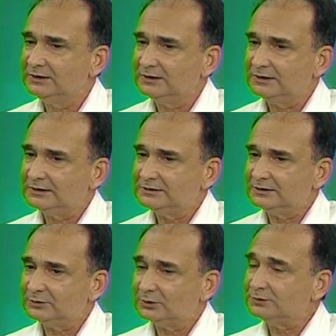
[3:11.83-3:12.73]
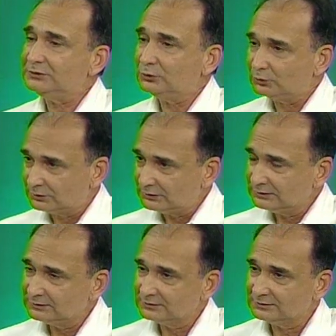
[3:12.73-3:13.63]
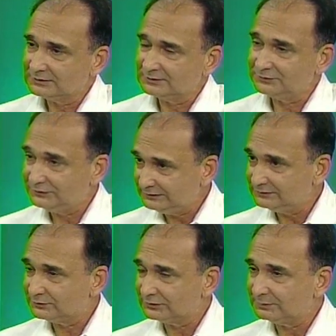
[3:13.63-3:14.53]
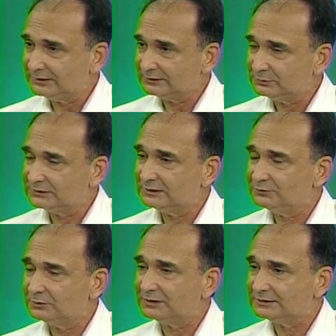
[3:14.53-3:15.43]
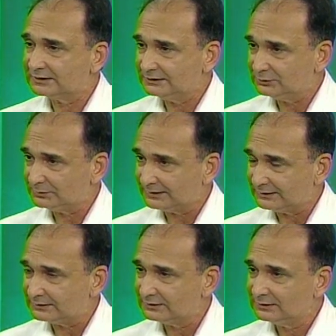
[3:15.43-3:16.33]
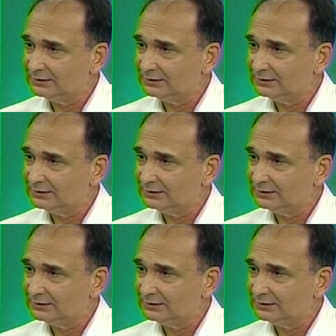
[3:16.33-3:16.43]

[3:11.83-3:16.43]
and all of the ore feed for the plant will come from our Taganito mine.